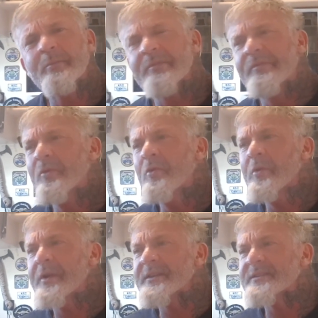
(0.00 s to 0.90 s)

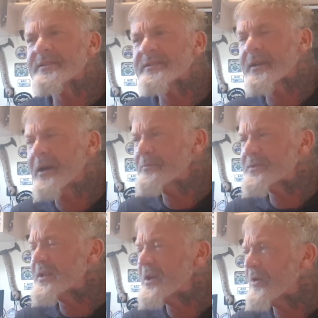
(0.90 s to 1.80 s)
before, and he's come
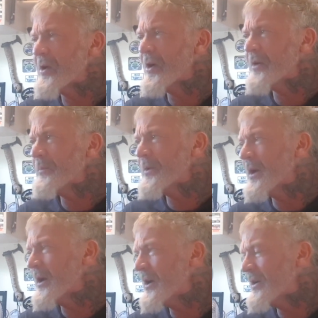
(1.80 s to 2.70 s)
to the online
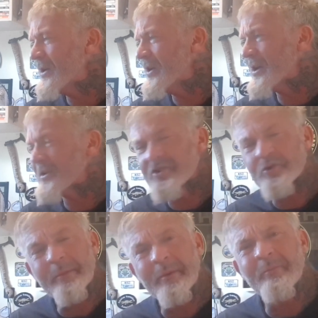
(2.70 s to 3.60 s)
learning and
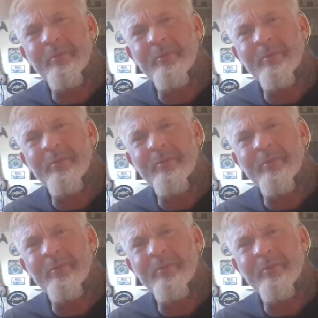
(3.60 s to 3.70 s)
streaming